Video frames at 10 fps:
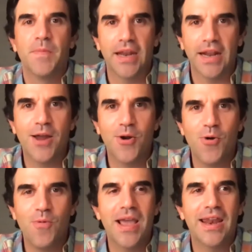And I got
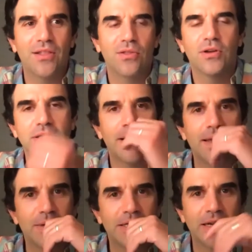home and I looked at my
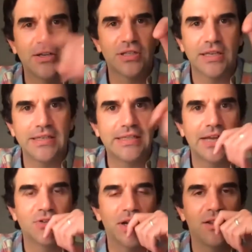image and I just like
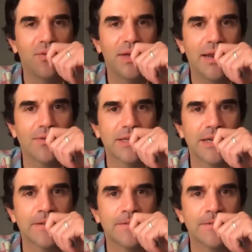desaturated a little bit and I was like,